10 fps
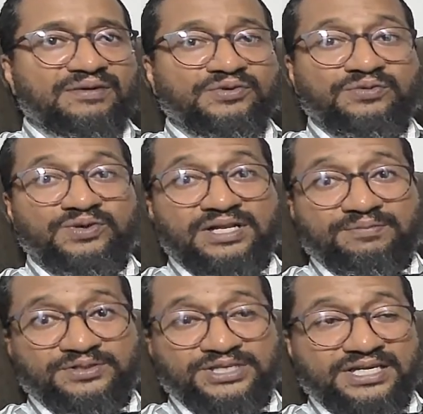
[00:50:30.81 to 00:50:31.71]
We will
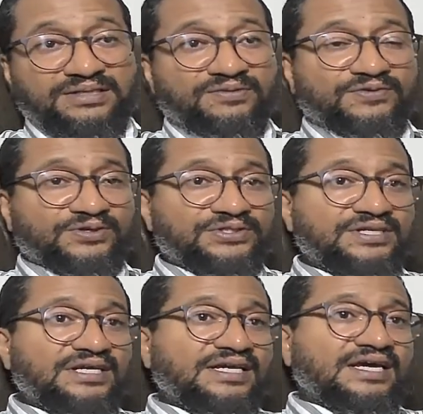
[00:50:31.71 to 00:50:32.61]
appreciate it, of course,
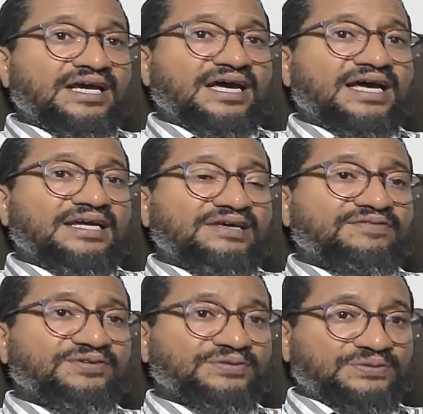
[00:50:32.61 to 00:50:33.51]
if
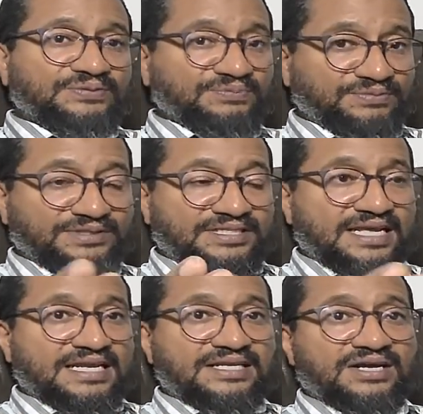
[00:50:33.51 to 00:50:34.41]
you
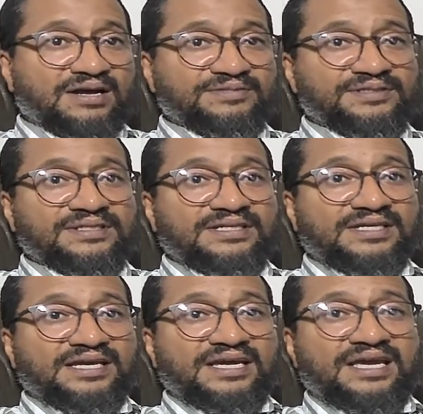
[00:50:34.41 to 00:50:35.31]
send any comment.
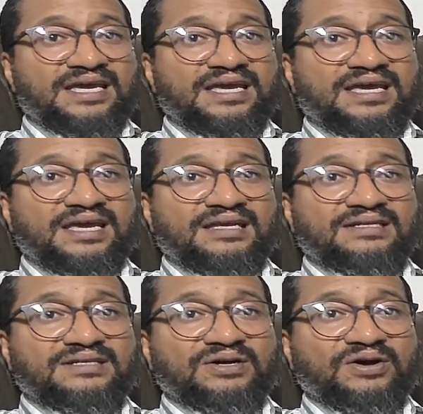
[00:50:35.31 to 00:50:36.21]

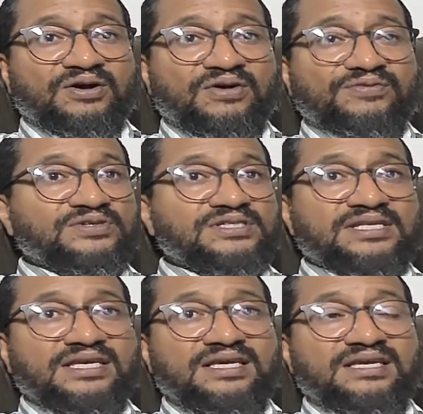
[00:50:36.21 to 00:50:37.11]
And
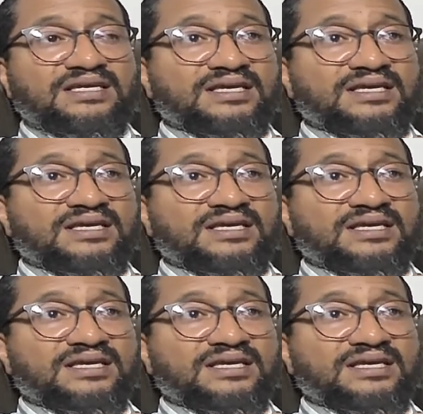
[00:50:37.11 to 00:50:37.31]
obviously,